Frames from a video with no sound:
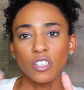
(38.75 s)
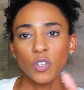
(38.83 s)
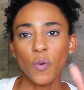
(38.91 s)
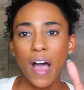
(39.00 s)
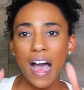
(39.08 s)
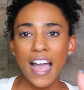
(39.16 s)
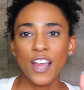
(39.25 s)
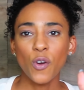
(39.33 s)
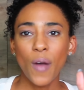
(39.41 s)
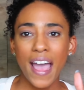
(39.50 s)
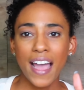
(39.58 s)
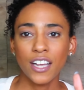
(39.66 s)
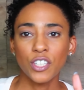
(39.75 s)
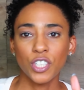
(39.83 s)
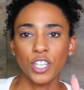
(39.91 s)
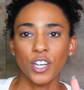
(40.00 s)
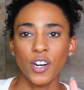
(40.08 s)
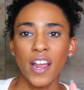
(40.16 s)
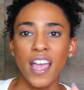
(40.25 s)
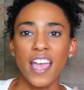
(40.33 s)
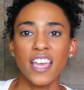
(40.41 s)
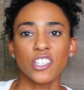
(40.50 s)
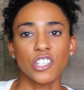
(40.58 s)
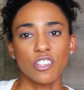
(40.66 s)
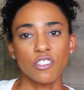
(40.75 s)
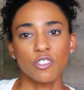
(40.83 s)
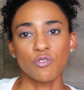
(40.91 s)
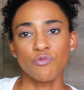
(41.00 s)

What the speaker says: little idol actor, into this